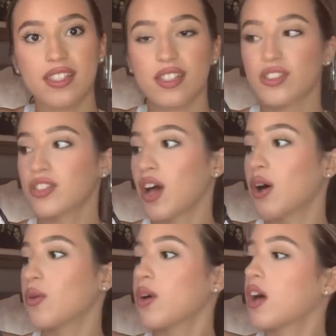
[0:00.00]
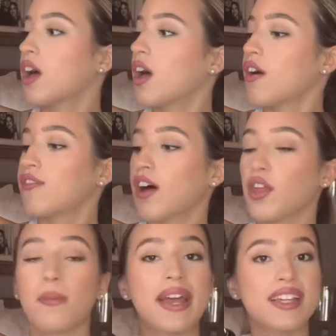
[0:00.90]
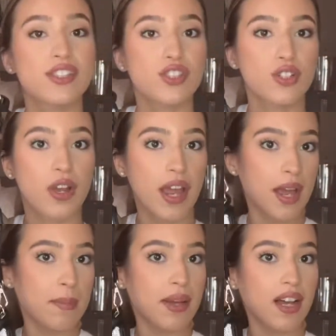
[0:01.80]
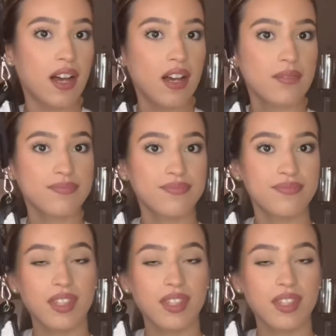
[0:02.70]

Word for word: So follow my Instagram um,